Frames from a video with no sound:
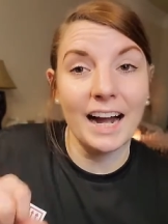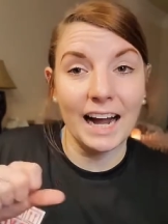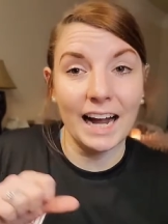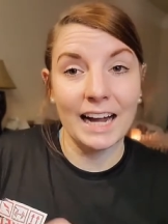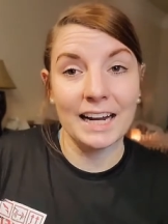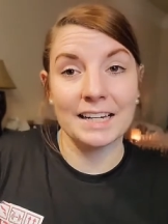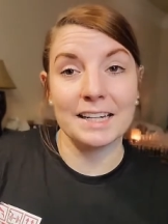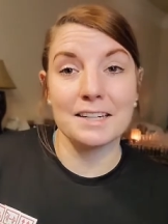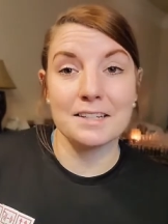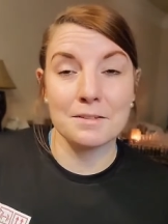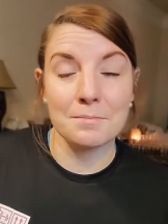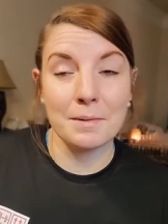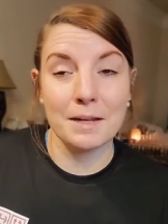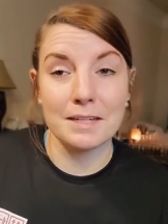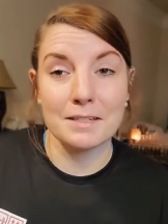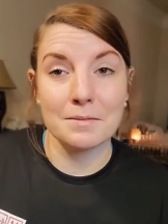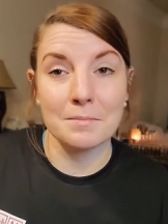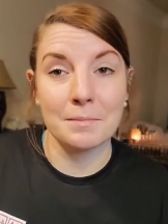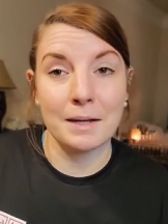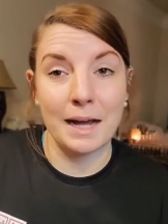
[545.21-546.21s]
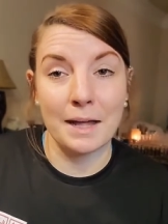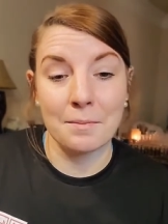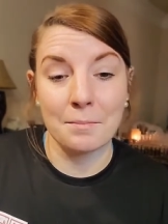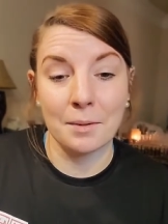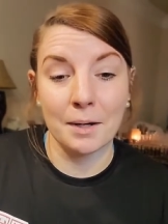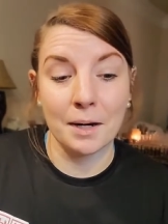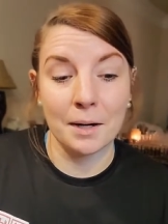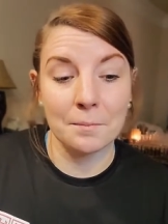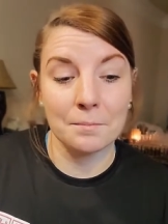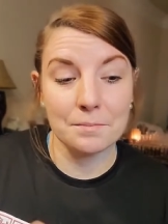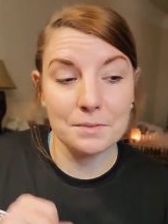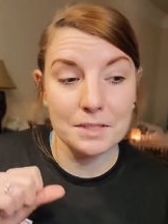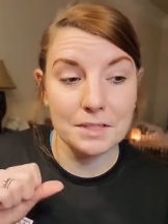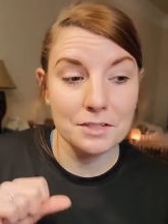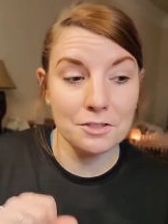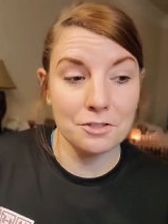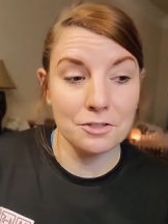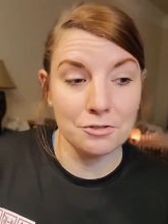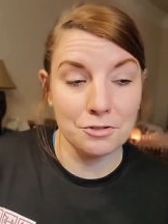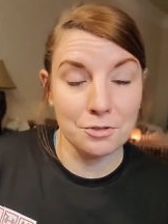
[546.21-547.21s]
I need to make some bath bombs,
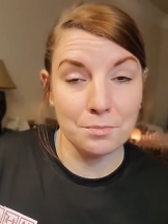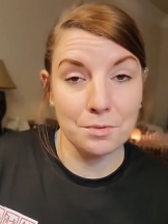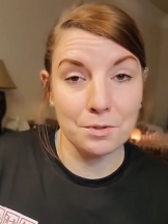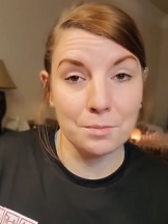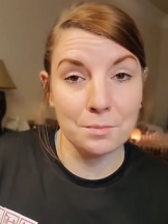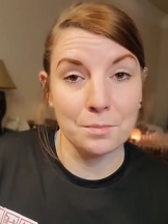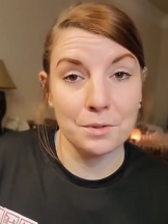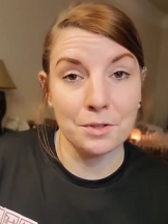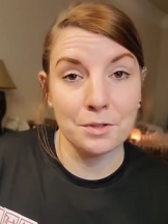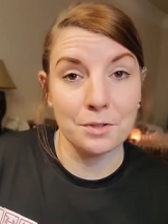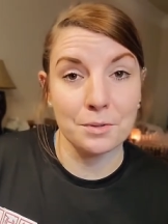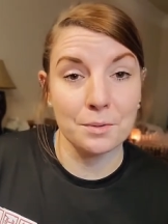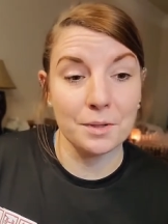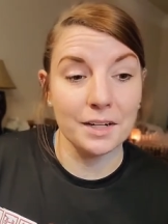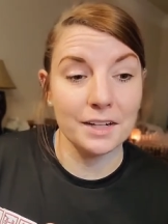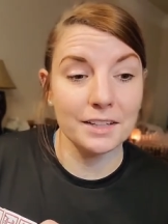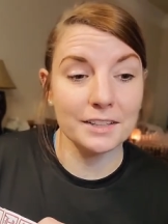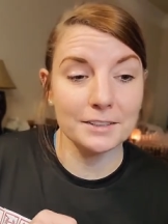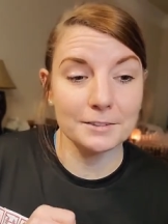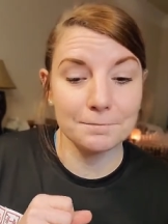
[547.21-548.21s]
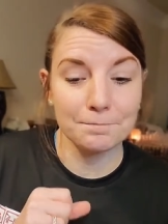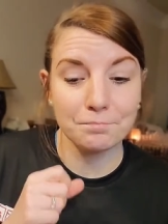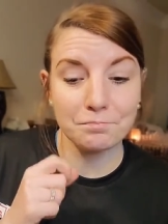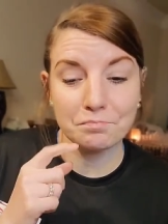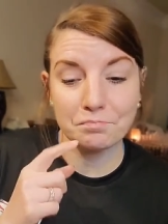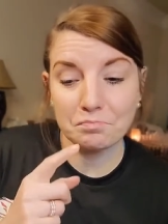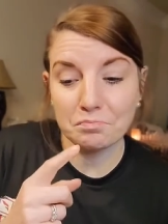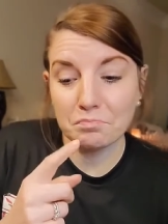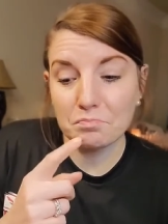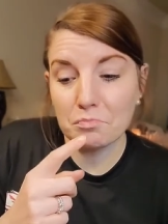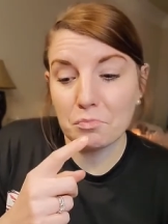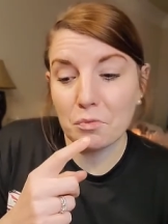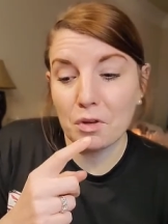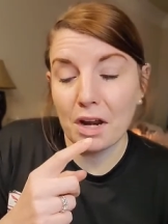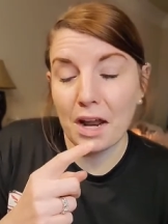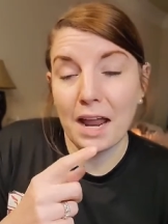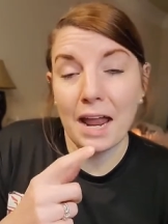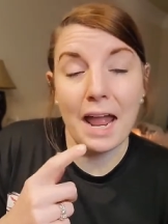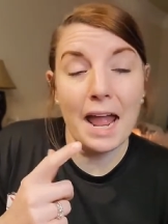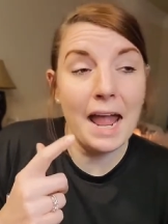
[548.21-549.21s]
do some computer work,
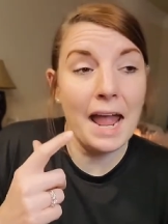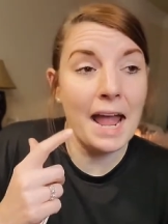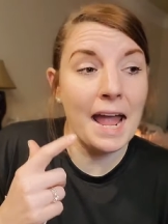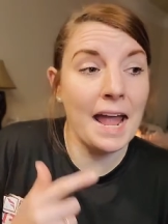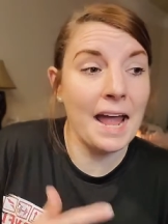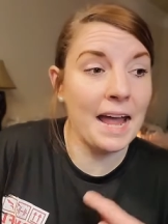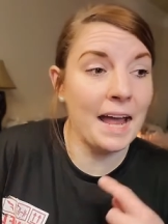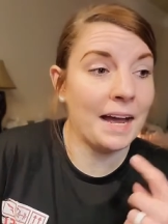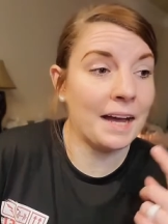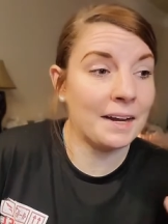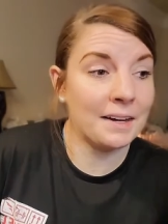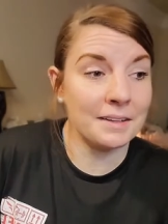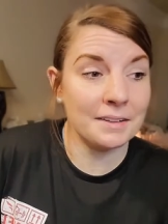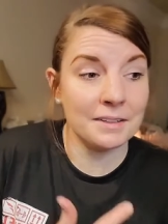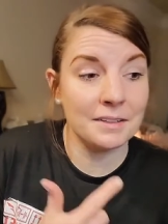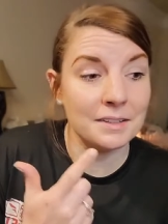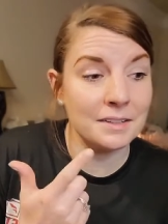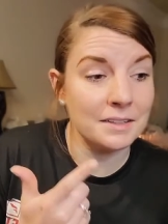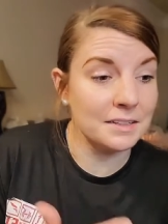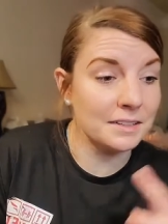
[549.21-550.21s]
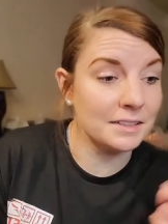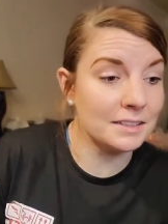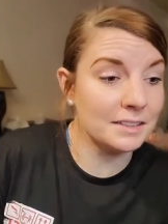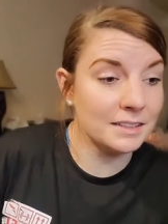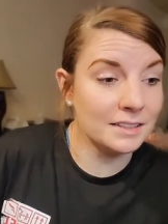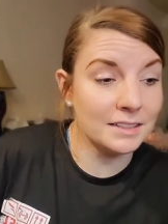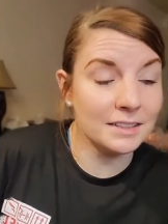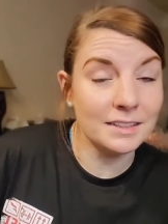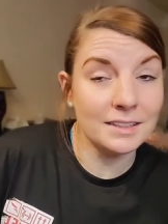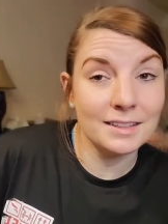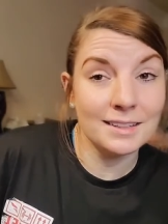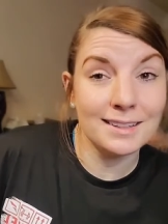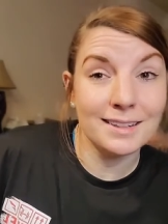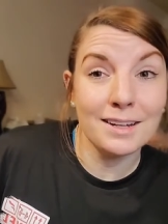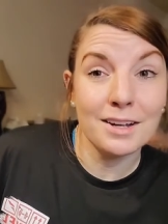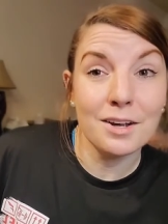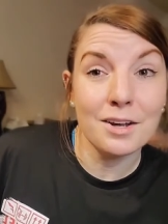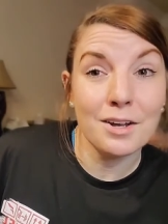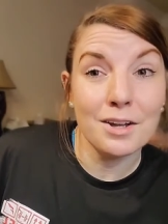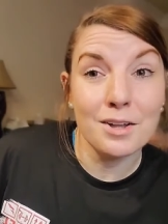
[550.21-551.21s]
and
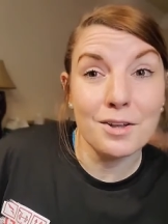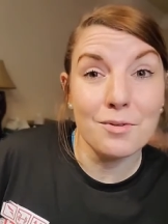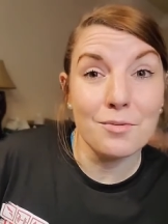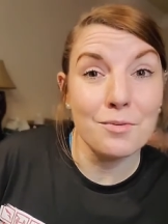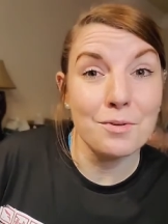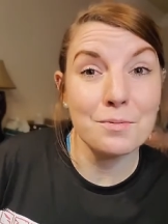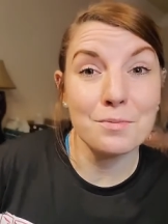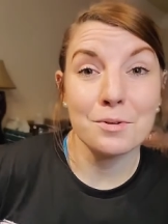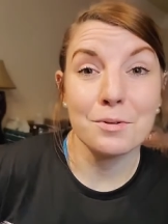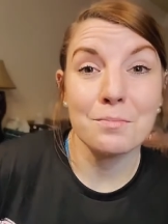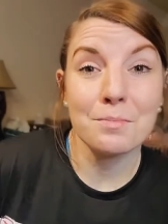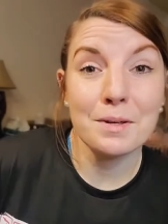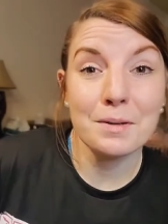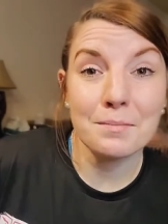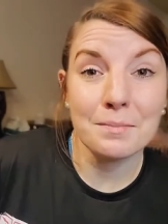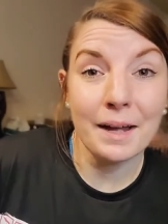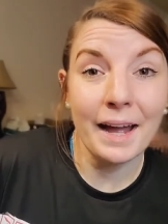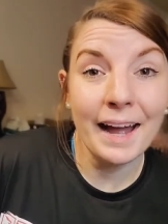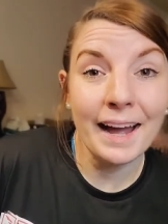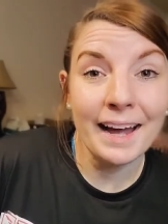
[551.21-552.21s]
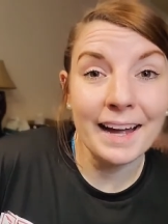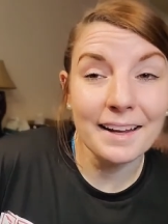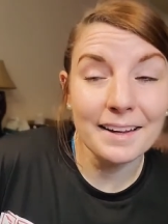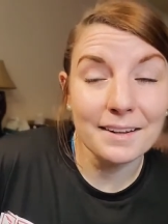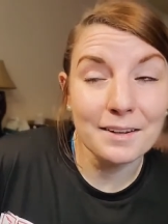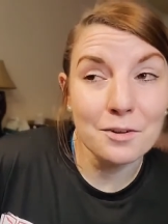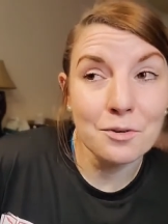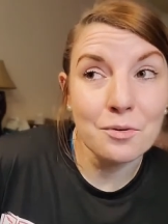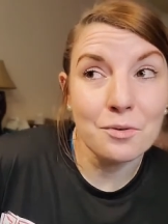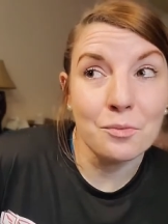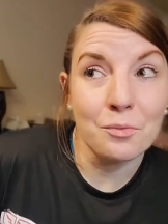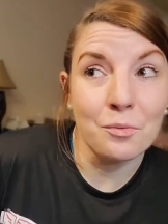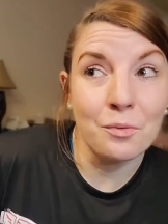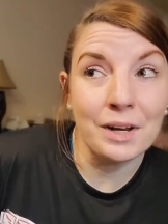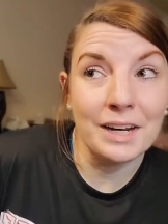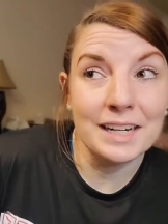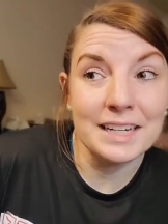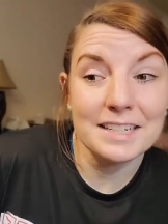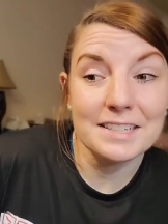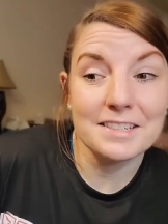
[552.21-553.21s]
we will meet back
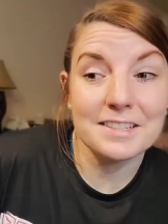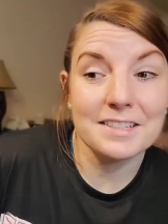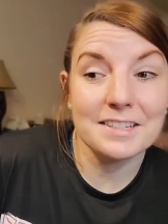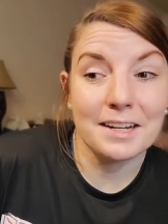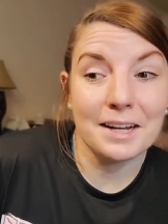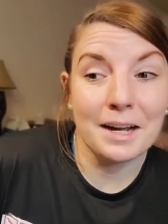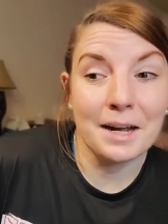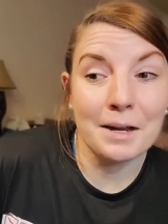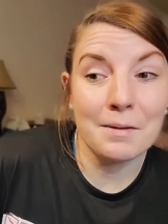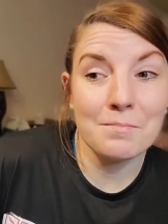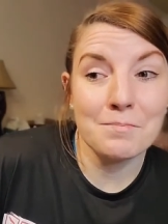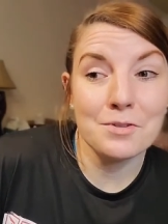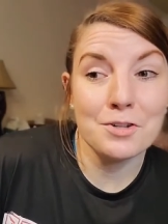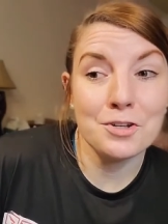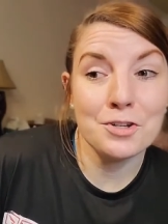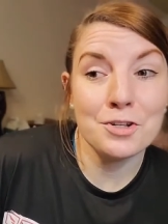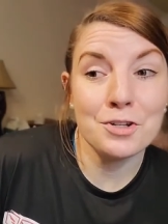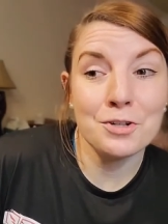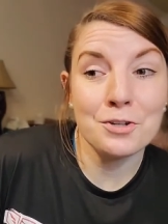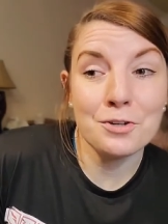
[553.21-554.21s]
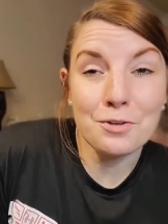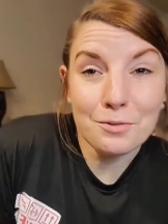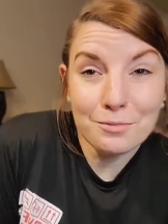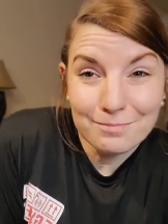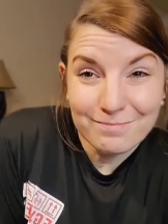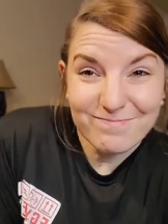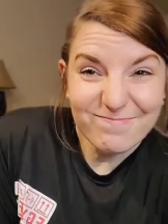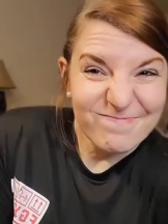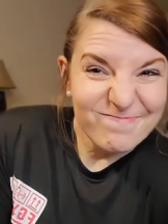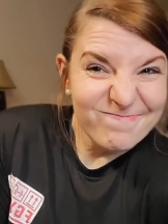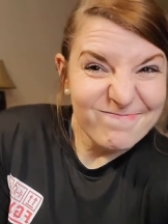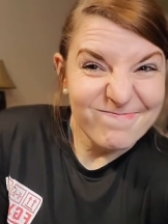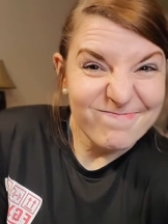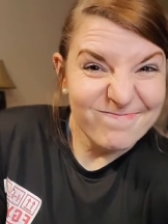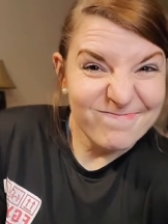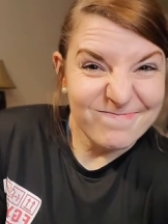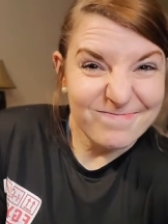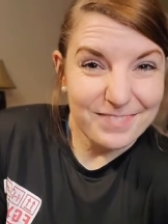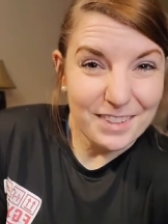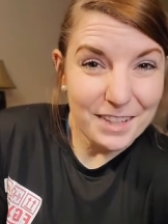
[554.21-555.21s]
when it's time to do
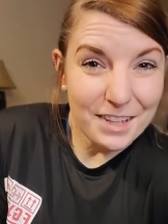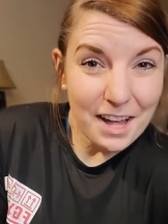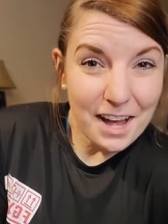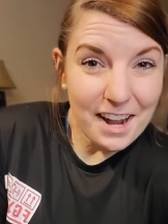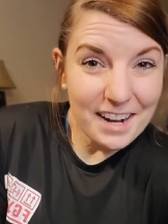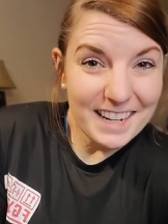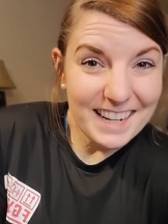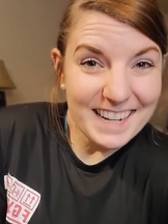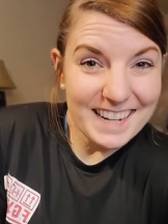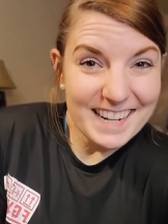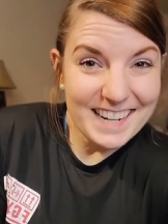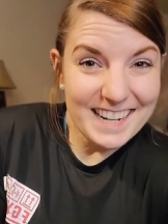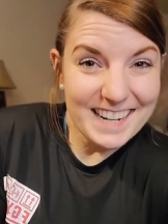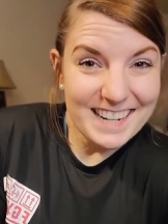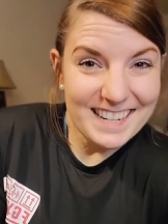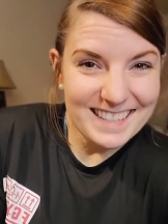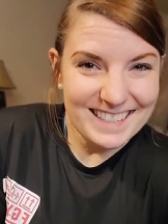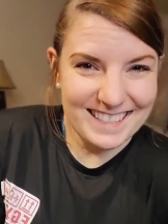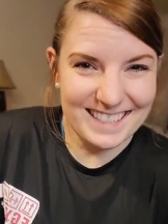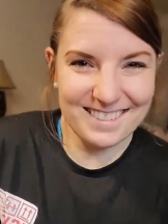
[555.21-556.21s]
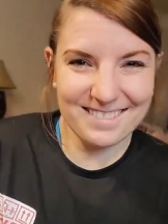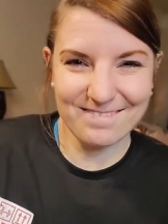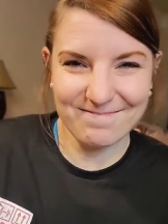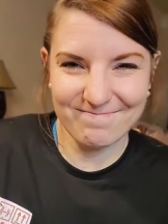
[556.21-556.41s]
potties.